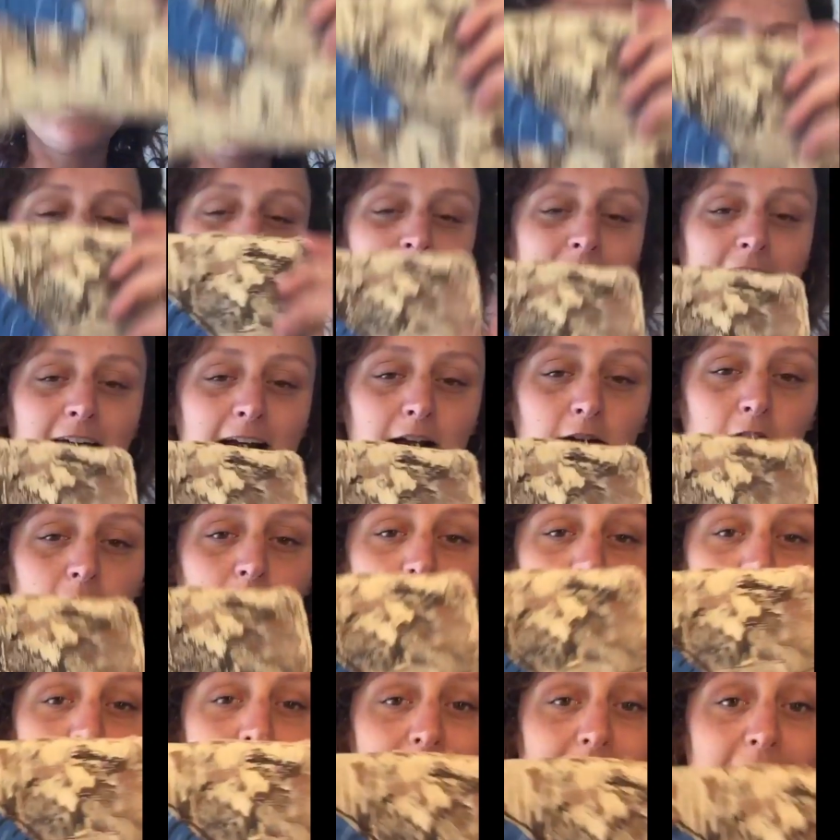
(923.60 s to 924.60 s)
now
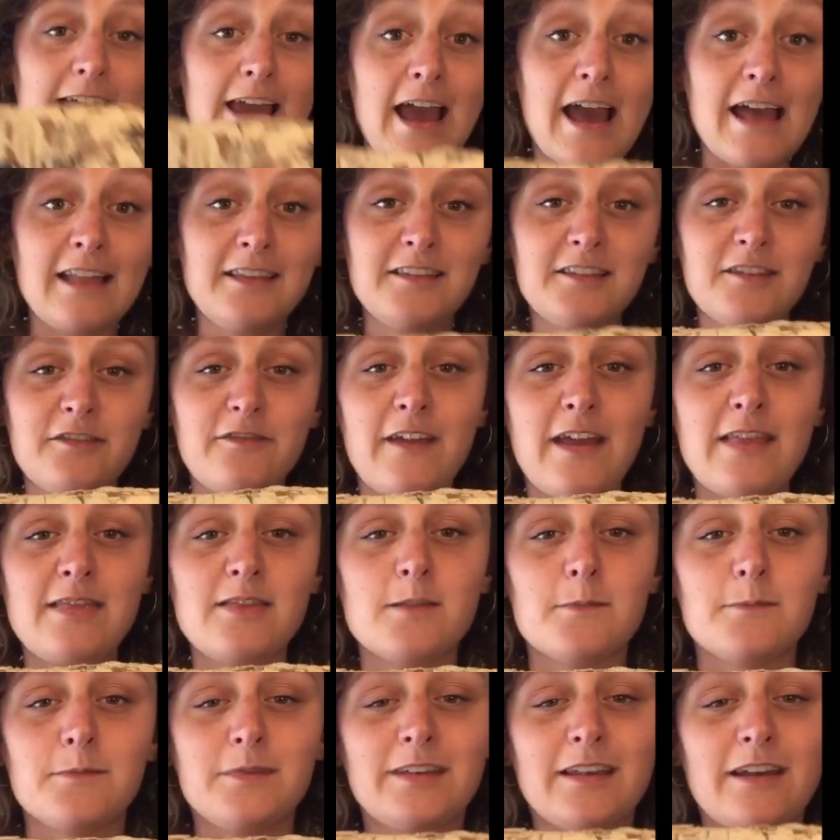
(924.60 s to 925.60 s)
they can
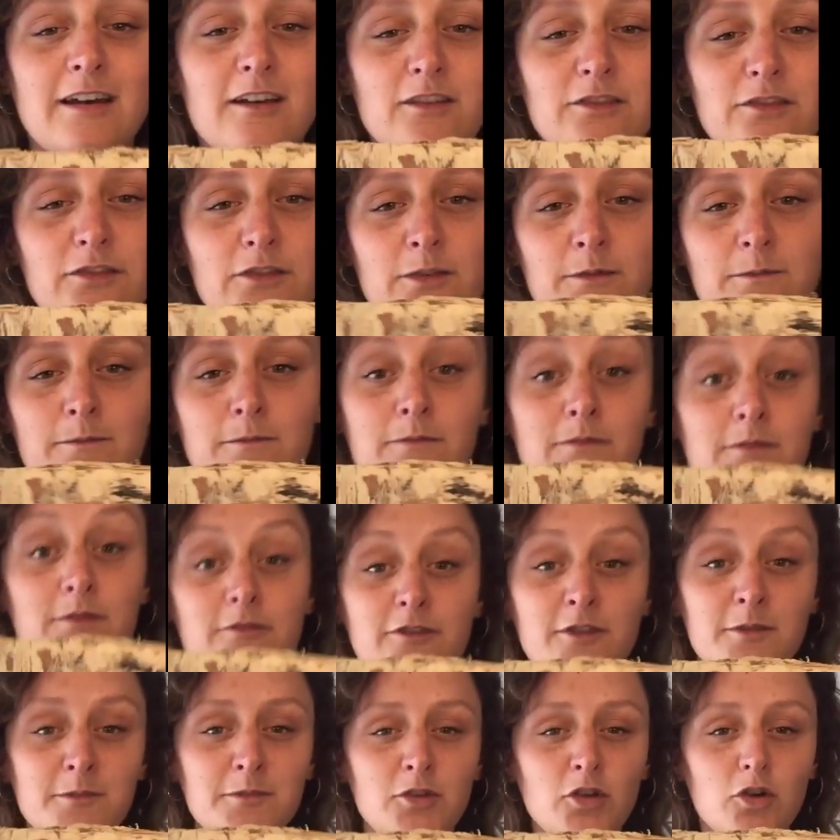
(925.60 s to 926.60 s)
defend themselves
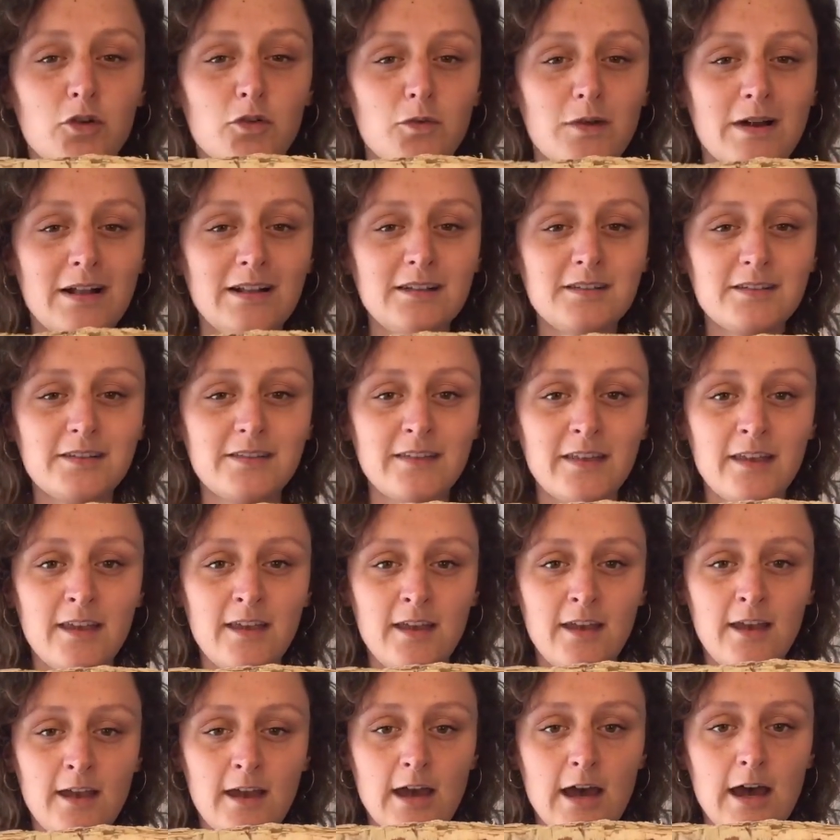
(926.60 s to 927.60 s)
from dog whelks,
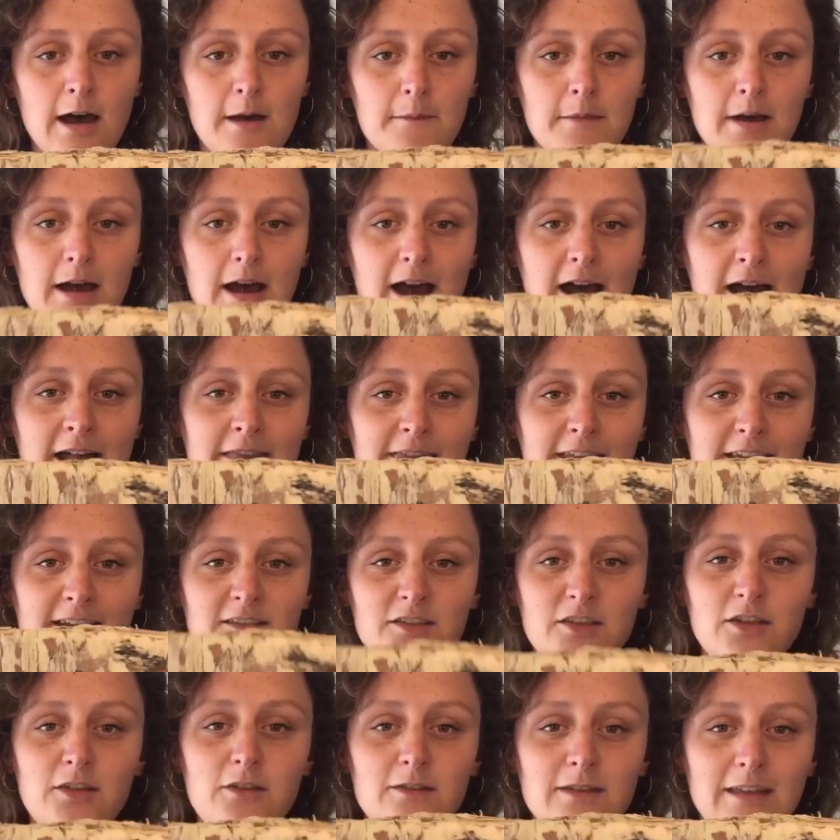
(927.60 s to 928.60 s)
and they
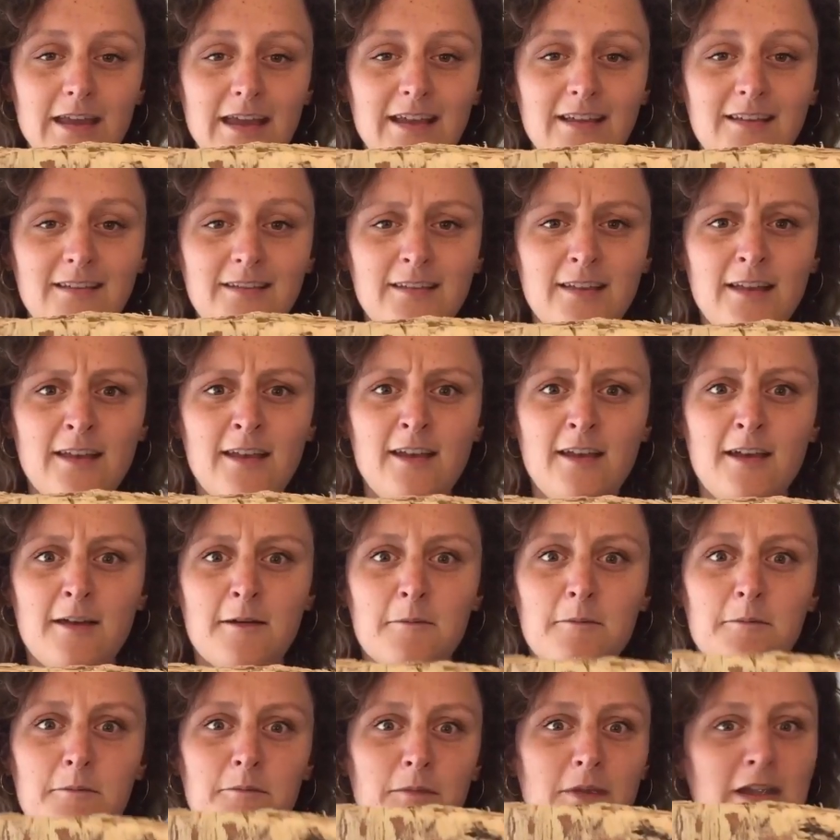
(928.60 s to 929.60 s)
do this
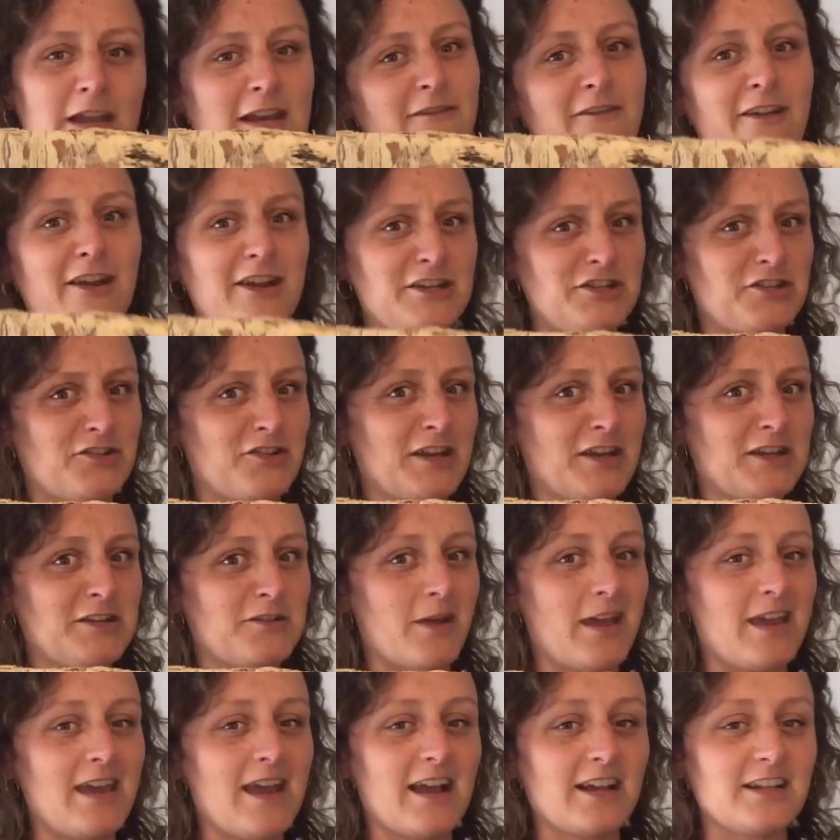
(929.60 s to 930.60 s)
in a very strange
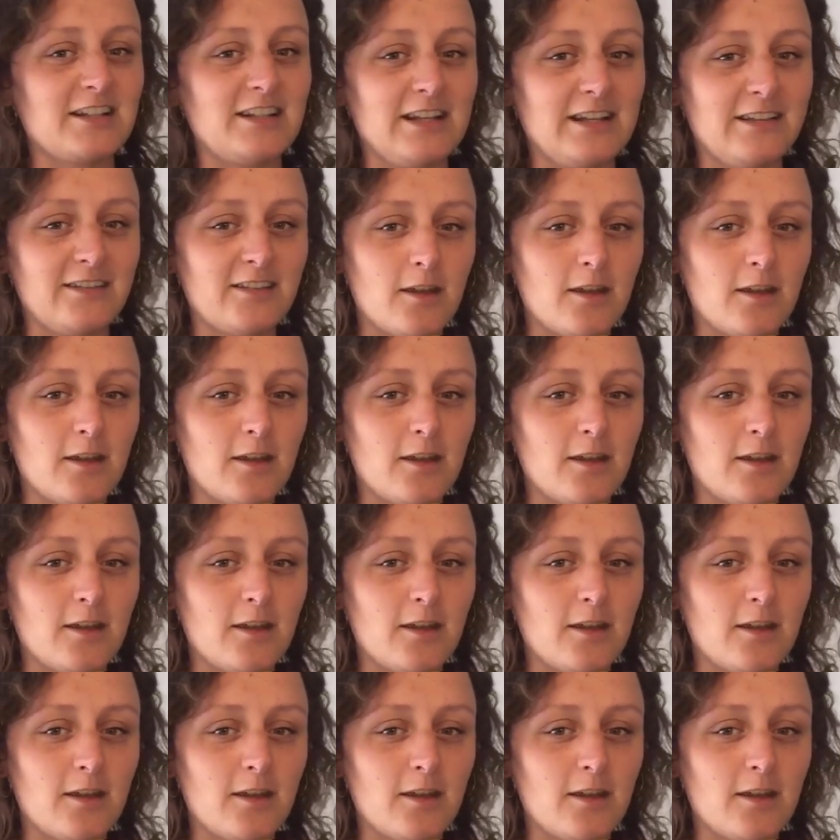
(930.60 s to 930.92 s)
way actually.